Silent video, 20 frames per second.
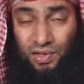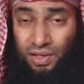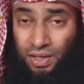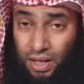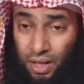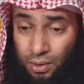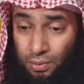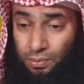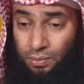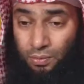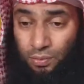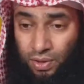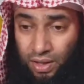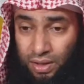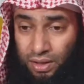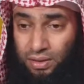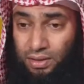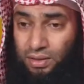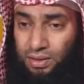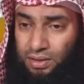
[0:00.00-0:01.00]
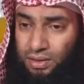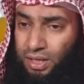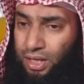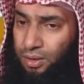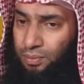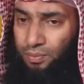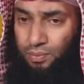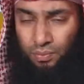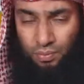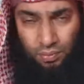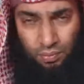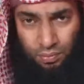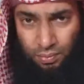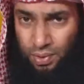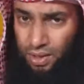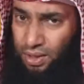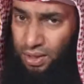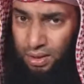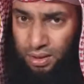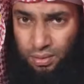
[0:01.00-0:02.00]
Now we are in a time,
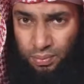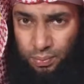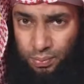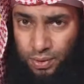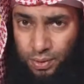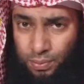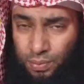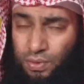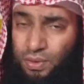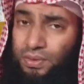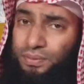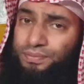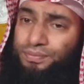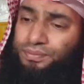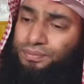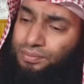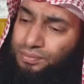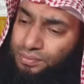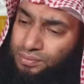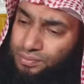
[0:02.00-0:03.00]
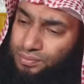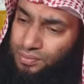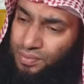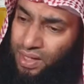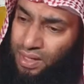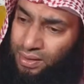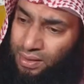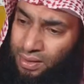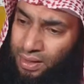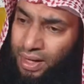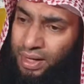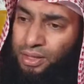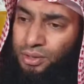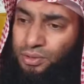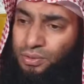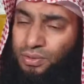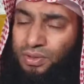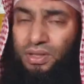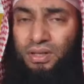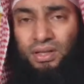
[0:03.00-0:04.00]
many people
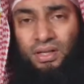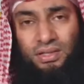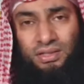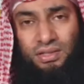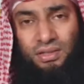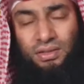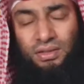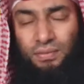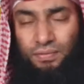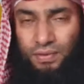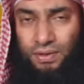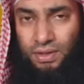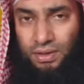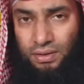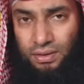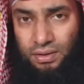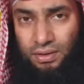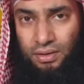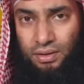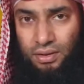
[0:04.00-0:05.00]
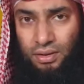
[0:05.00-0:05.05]
like to get the certificate.